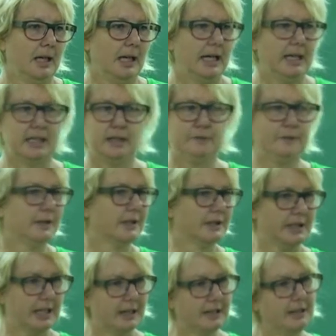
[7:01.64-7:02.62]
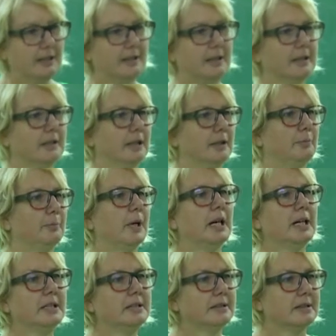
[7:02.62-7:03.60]
And if there's anything that
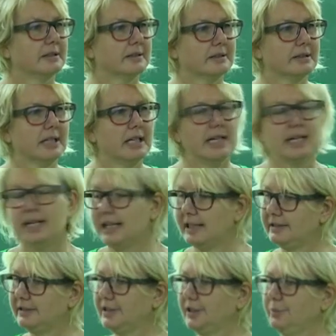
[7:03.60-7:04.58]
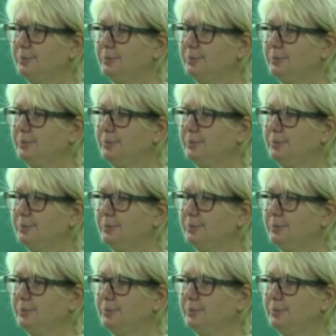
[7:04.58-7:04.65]
binds us, it's this